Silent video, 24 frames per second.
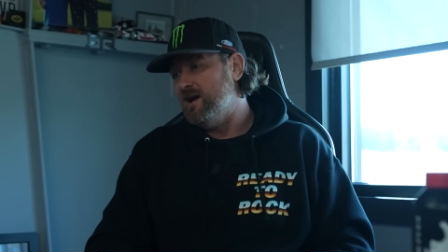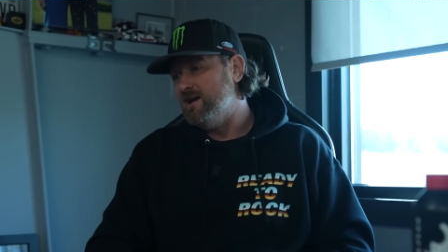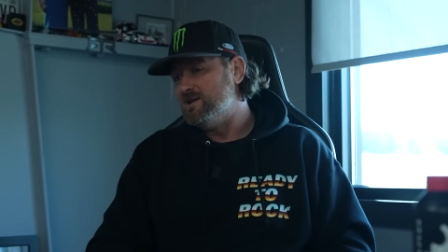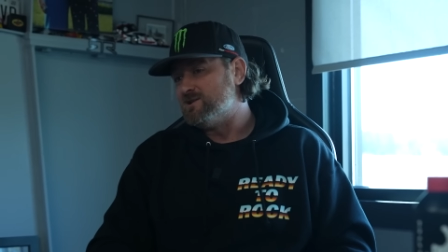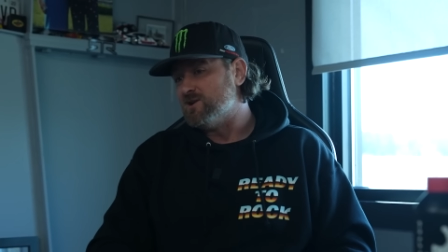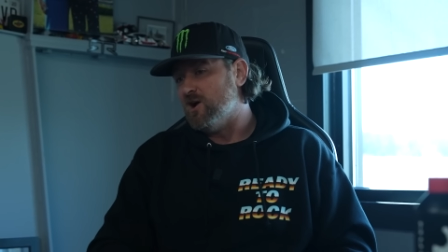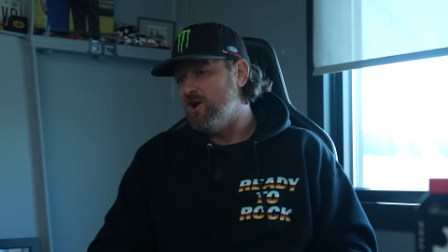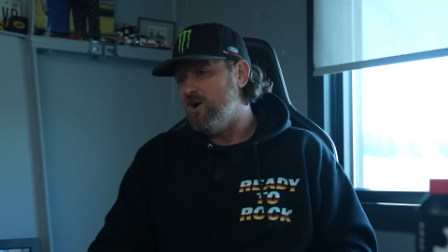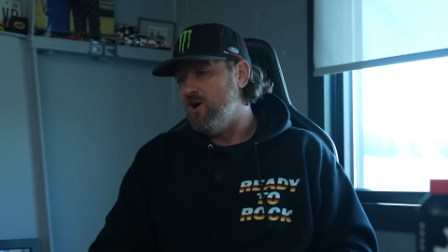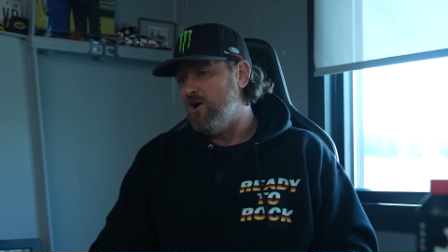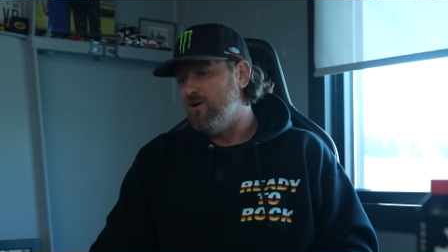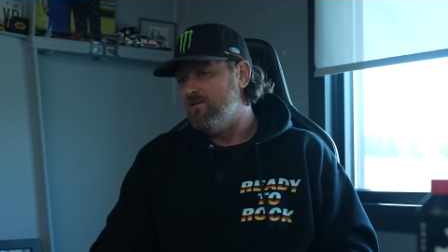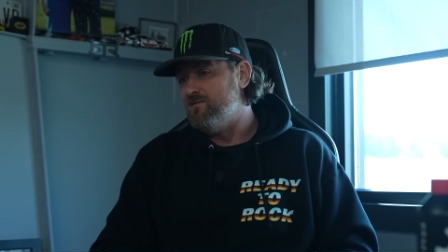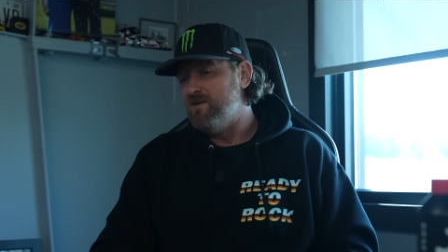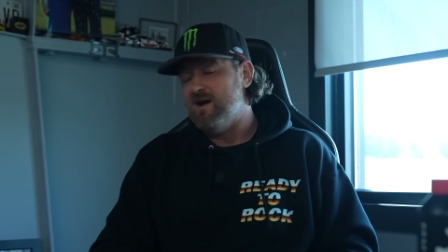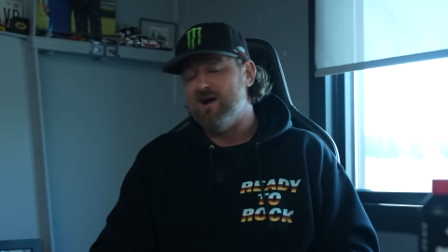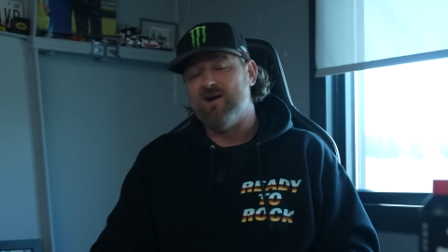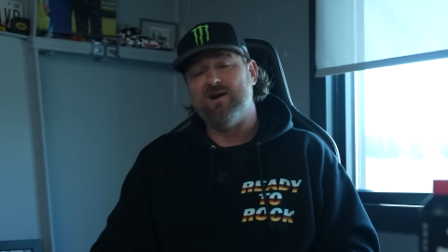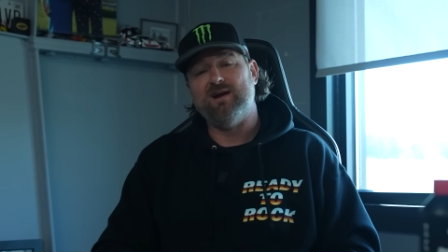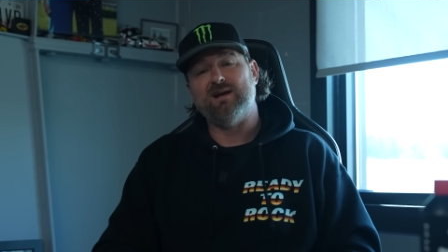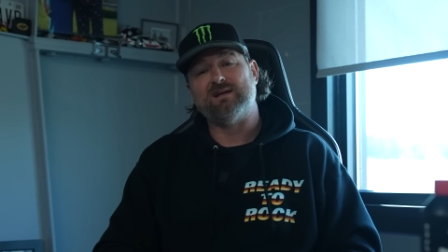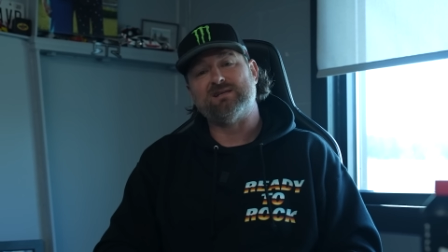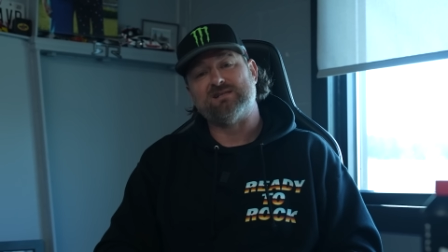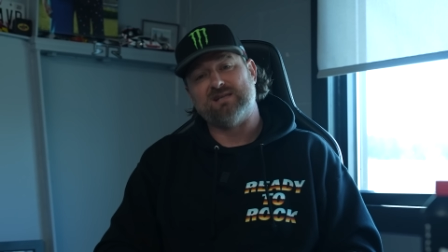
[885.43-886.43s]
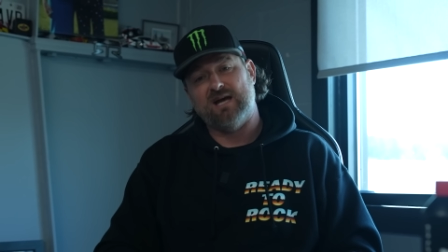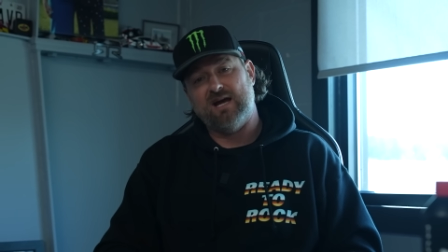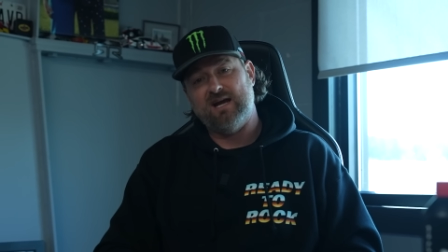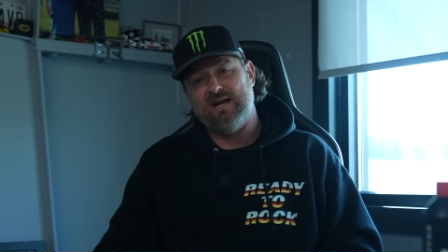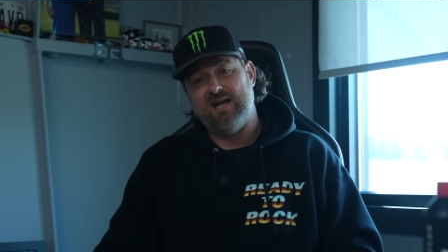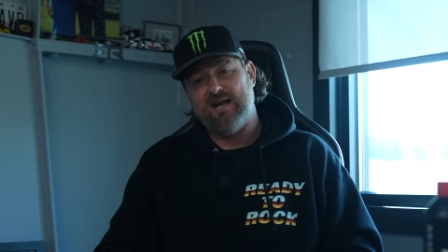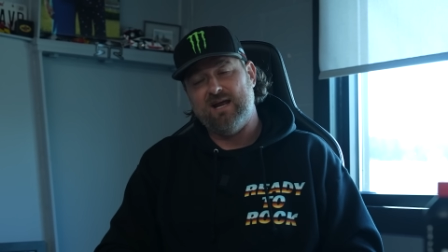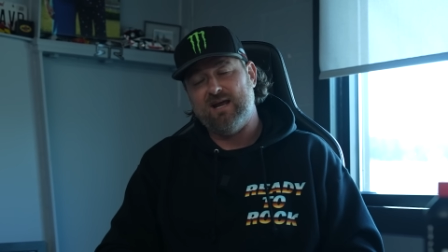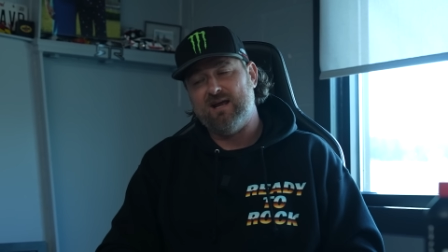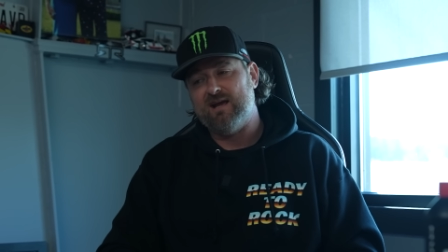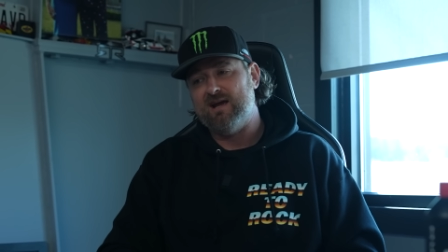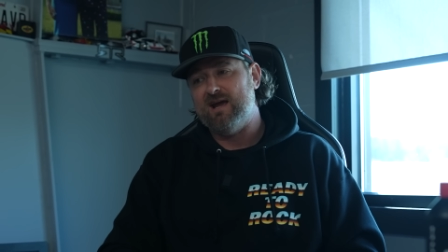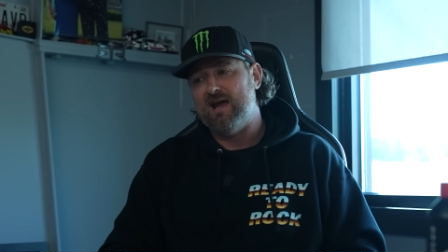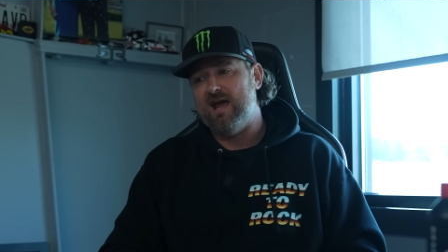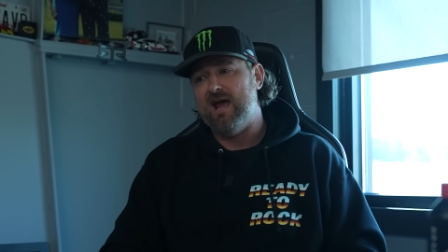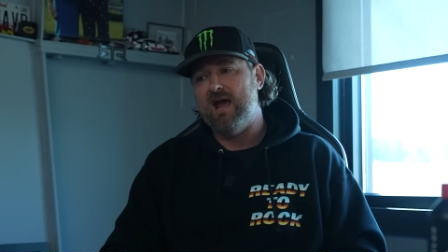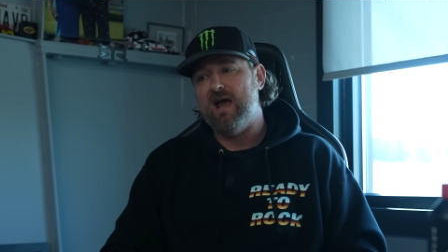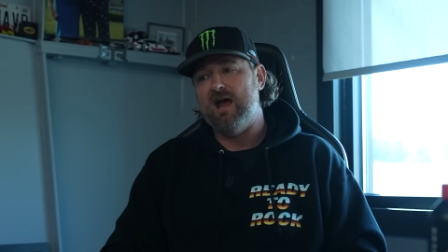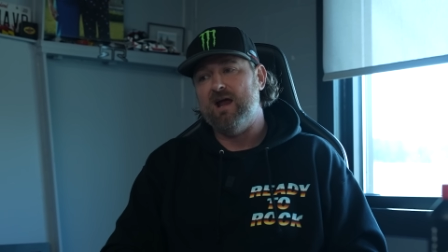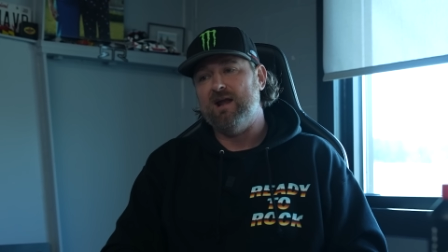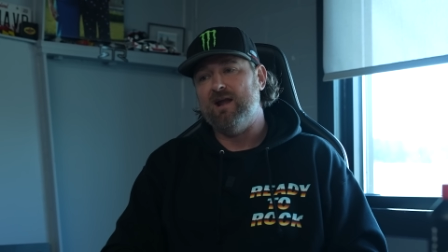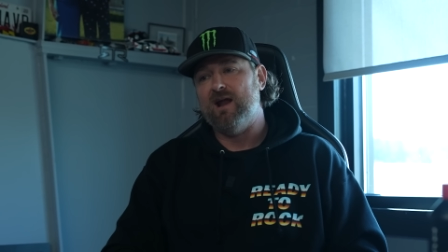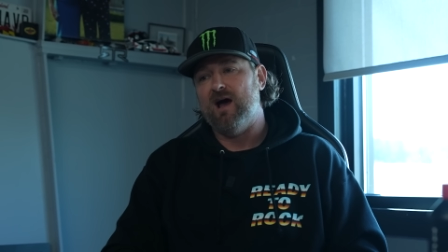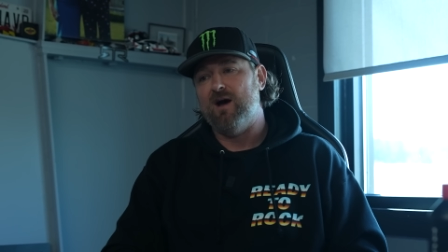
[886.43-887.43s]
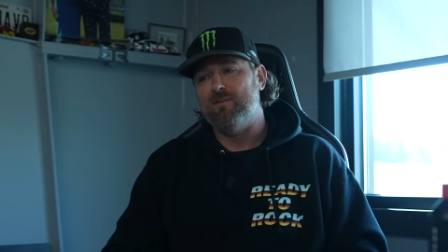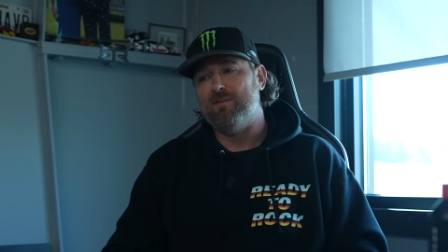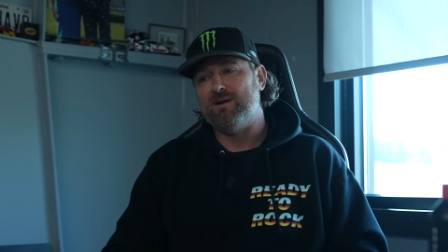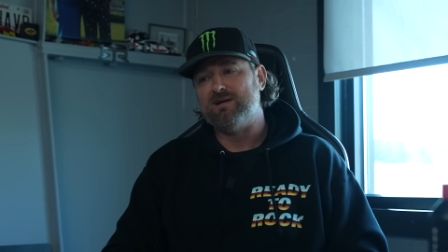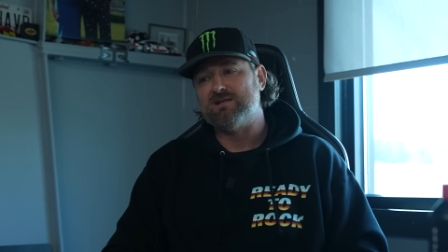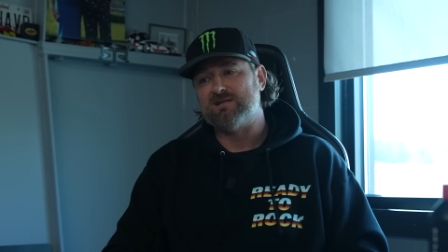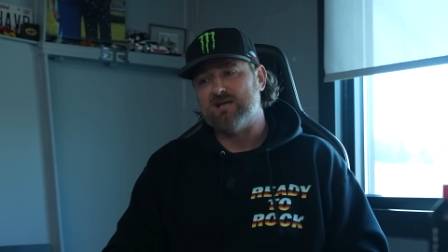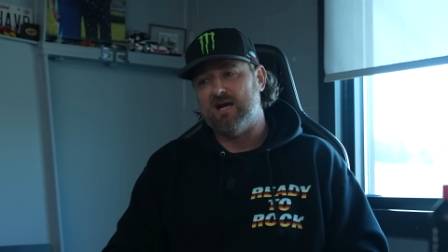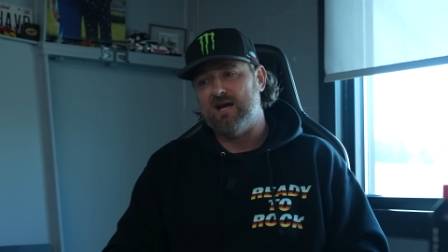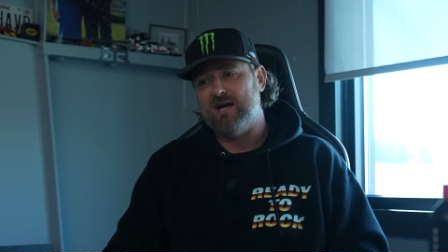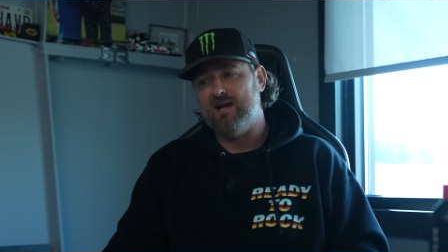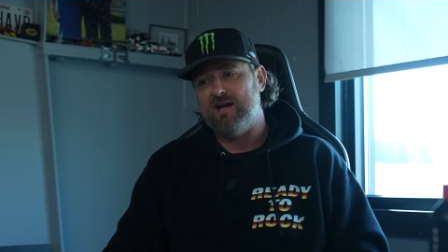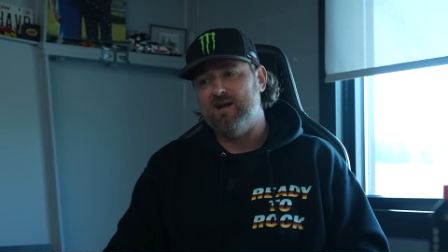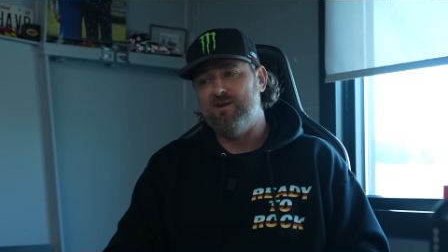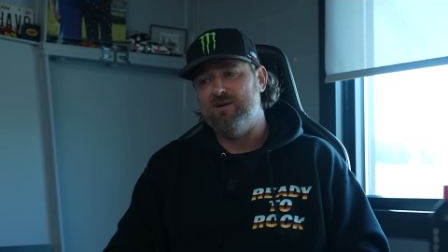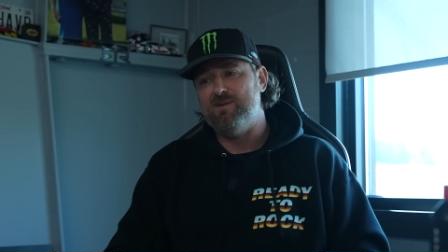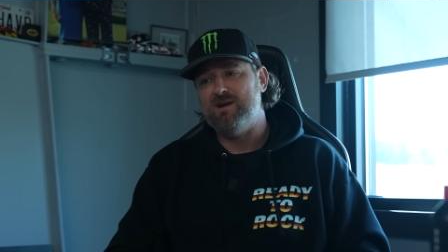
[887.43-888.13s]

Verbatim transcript: It's all very exciting and I'm excited